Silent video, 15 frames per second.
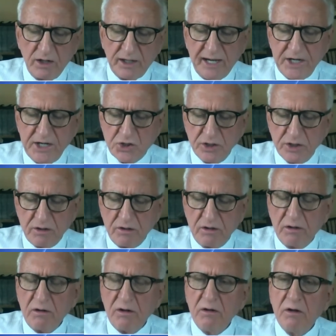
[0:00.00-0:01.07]
agent,
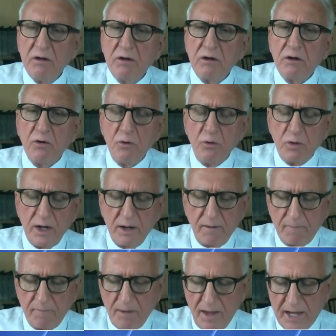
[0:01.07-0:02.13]
who
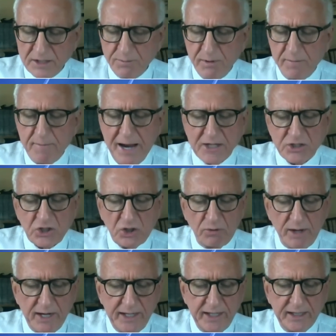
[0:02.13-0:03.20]
has been
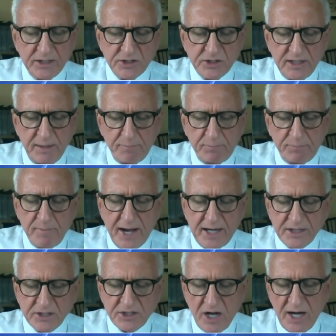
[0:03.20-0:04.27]
masquerading as a diplomat
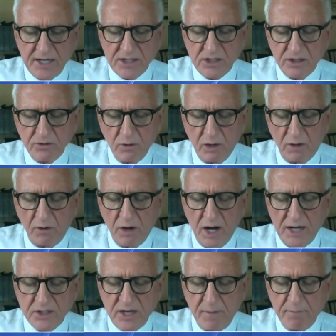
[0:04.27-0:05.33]
assigned to
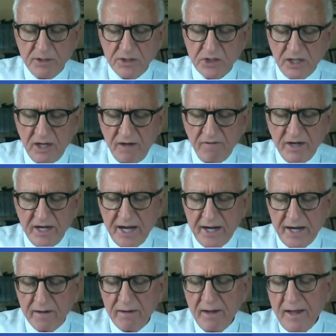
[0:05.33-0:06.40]
Iran's embassy in
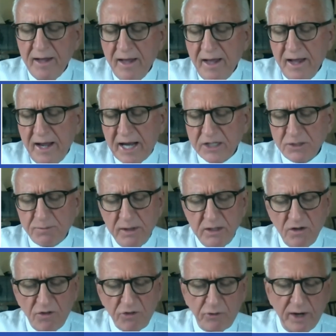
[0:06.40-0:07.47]
Vienna, has been
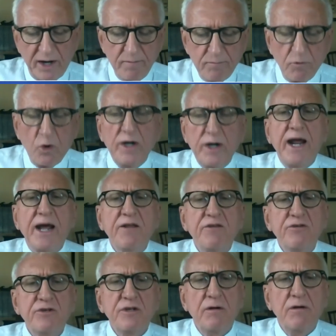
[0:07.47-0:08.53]
to threaten more
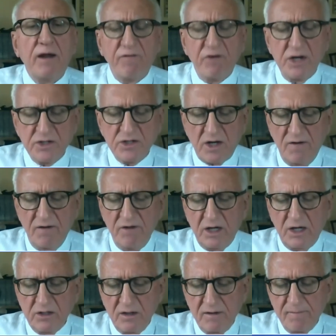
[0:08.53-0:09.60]
deaths if he is convicted.